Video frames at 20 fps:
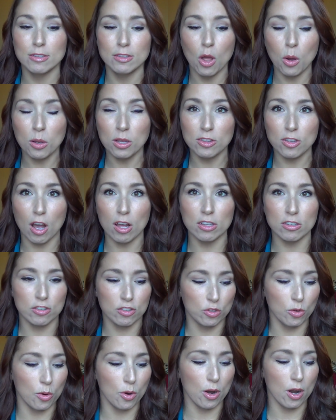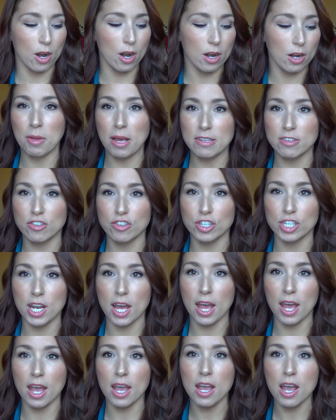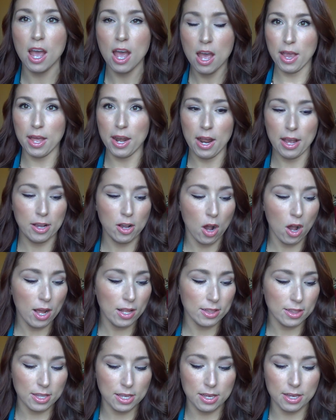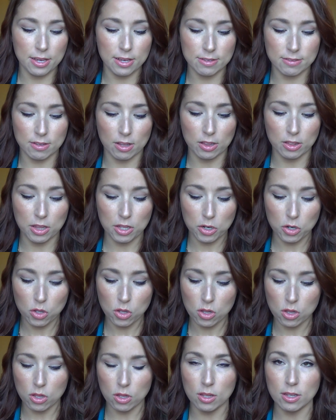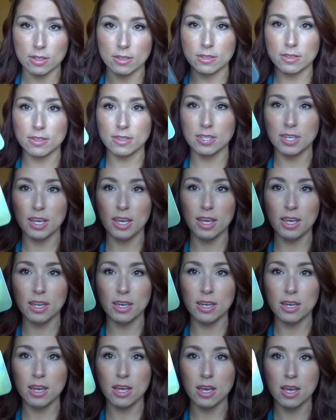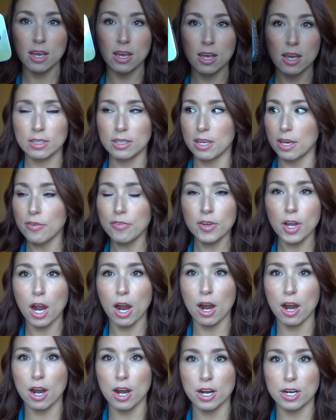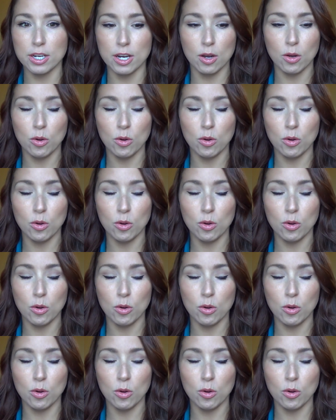local dollar store yesterday, and I got these little tin gift card